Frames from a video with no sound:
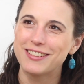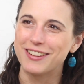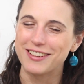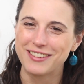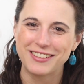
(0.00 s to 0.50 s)

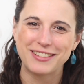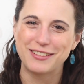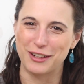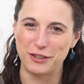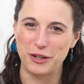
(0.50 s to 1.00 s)
Oh,
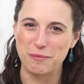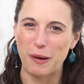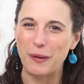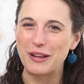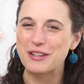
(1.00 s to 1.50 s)
such a good
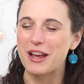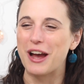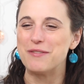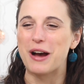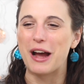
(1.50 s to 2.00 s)
polish.
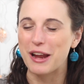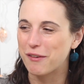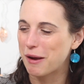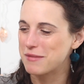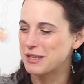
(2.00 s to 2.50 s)
I
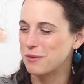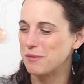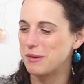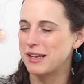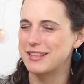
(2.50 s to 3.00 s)
grabbed this
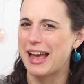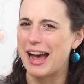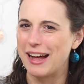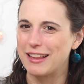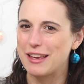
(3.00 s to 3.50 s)
one because
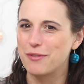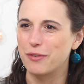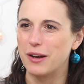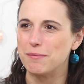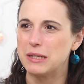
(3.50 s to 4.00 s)
Allie
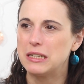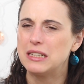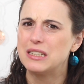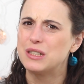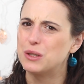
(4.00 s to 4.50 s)
from,
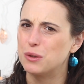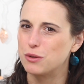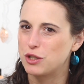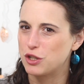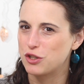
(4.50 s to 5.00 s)

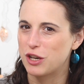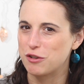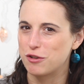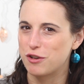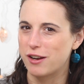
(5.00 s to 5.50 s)
she just
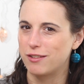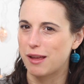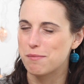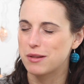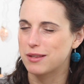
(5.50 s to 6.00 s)
changed her channel
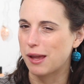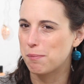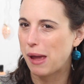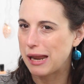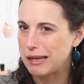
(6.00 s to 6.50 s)
name. It's
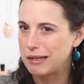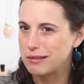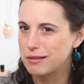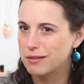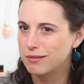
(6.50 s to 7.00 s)

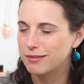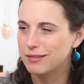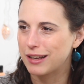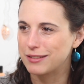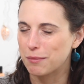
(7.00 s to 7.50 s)
Penny's,
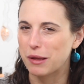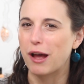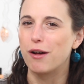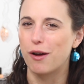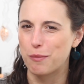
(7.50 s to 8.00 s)
and something,
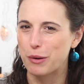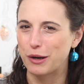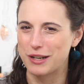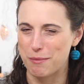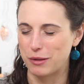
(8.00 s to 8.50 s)
I'll put
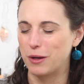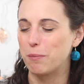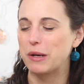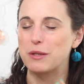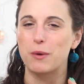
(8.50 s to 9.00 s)
her down below,
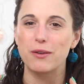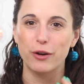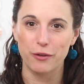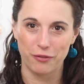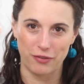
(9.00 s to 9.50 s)
but it's one of
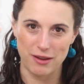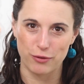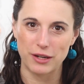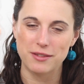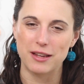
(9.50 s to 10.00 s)
her
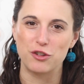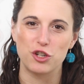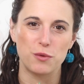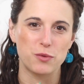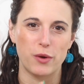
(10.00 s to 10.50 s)
favorites, and
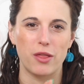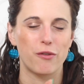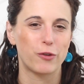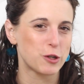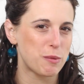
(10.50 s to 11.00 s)
she was one of the
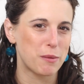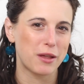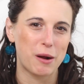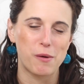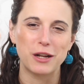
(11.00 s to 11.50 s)
first people
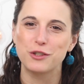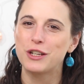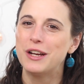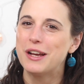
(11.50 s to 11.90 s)
that I watched